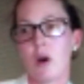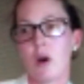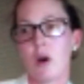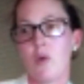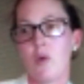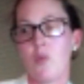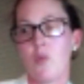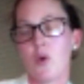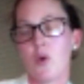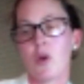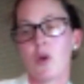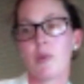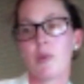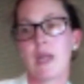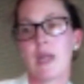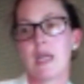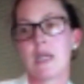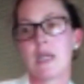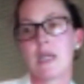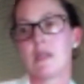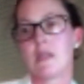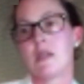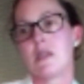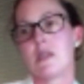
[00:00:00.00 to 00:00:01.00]

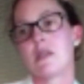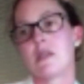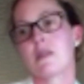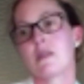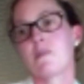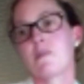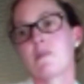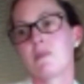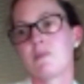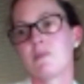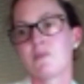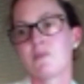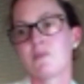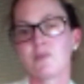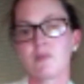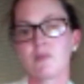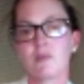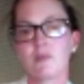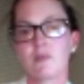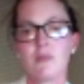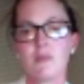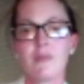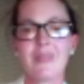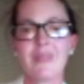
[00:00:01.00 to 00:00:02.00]
workplaces,
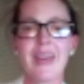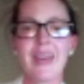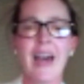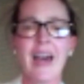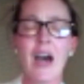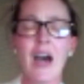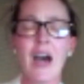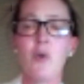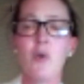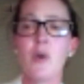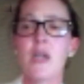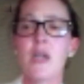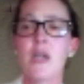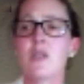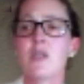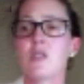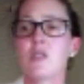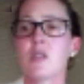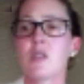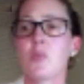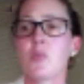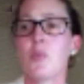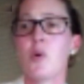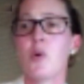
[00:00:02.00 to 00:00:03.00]
how
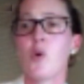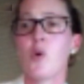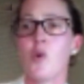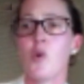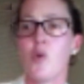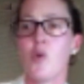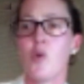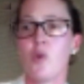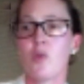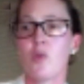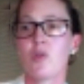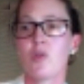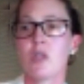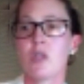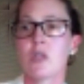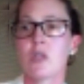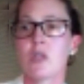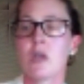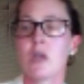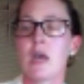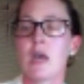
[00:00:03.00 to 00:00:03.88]
we support